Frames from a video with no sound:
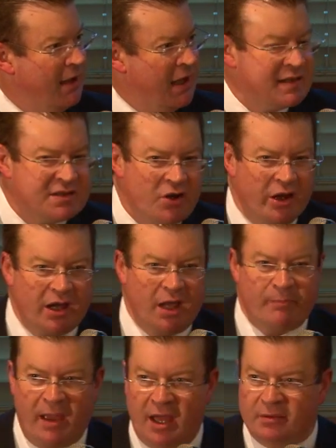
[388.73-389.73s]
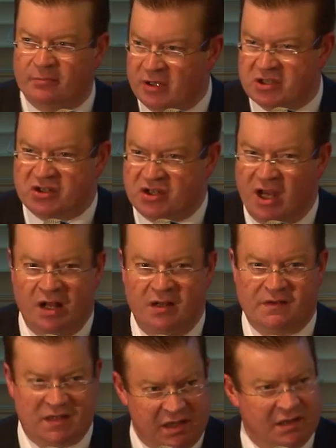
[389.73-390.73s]
It is not about Prince
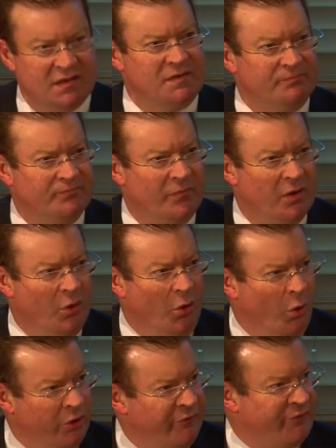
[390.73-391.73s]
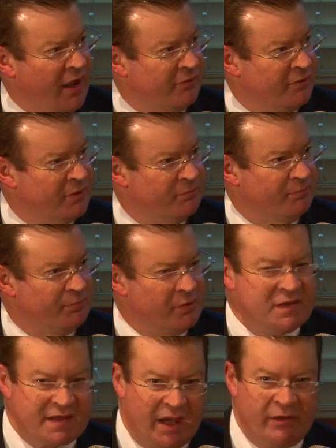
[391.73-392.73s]
Charles' ears or the fact that
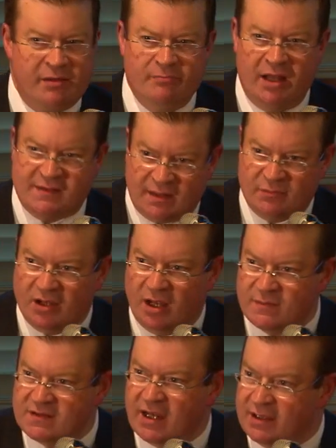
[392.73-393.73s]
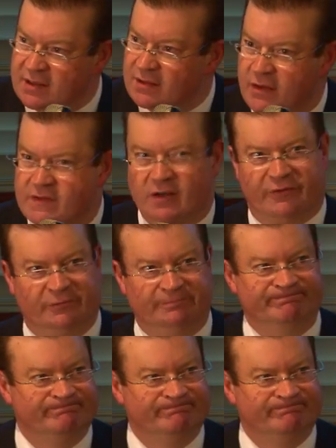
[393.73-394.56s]
Prince Harry might sometimes take his clothes off.